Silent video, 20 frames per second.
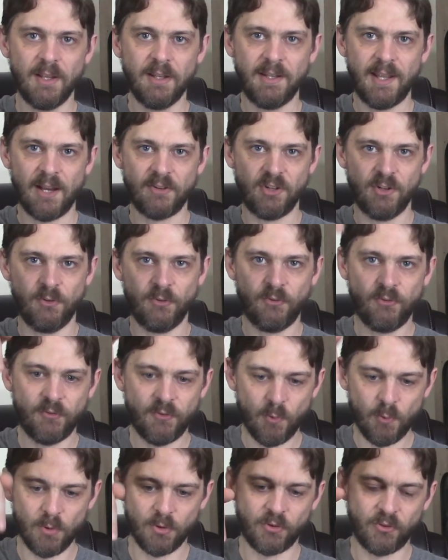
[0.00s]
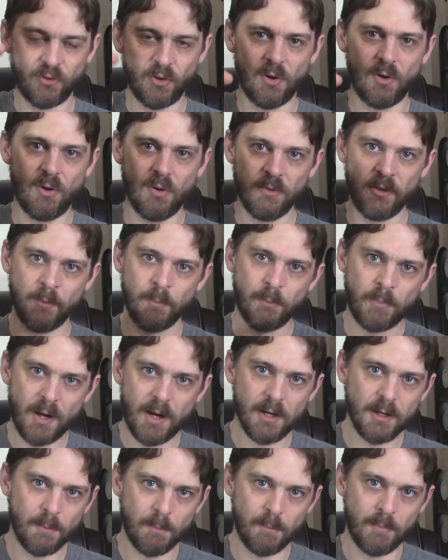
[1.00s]
to actually force the
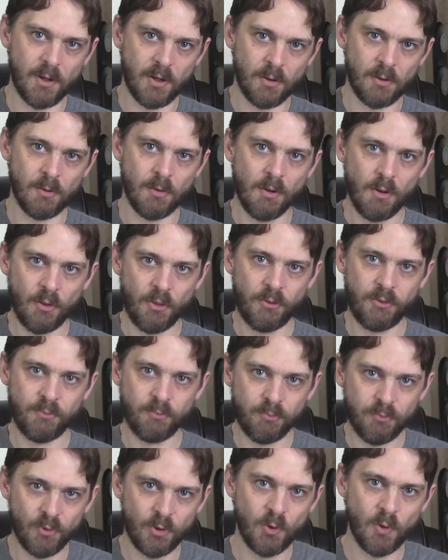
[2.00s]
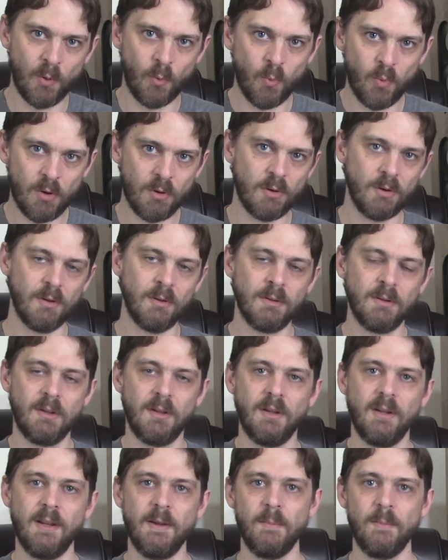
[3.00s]
bottom ball through a wall,